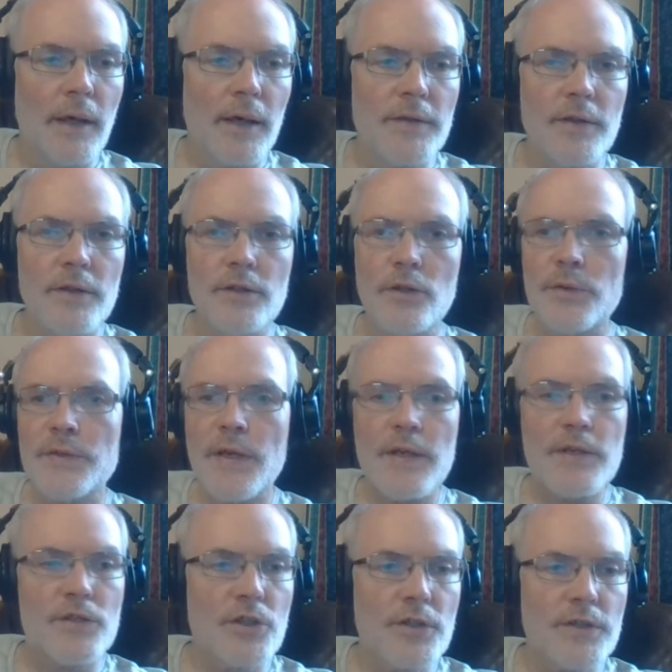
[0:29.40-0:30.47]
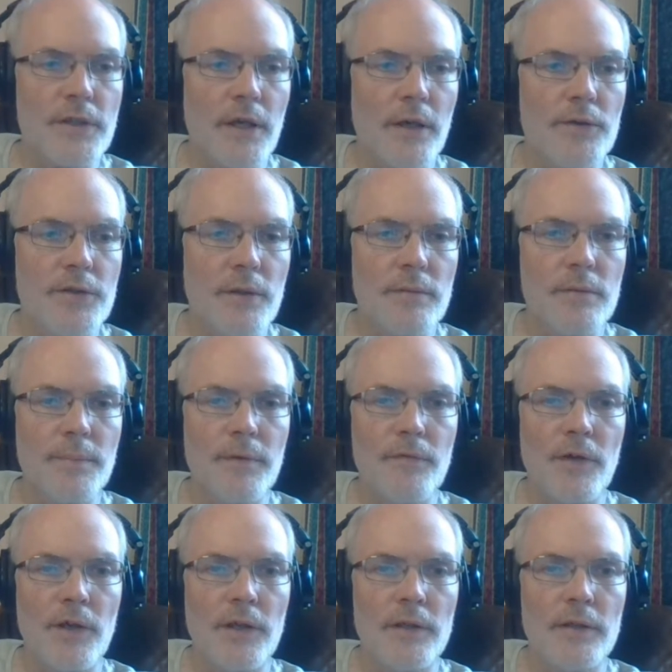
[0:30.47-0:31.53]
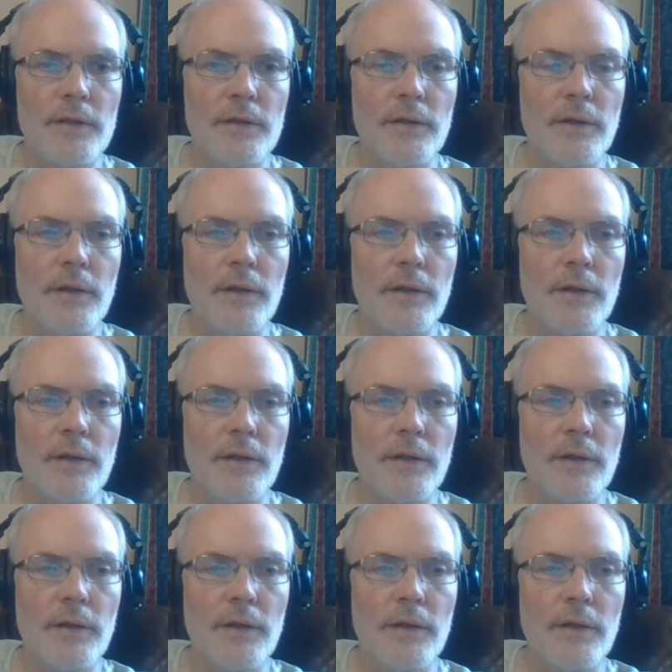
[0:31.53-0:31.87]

I did do a test just now, seemed to be fine.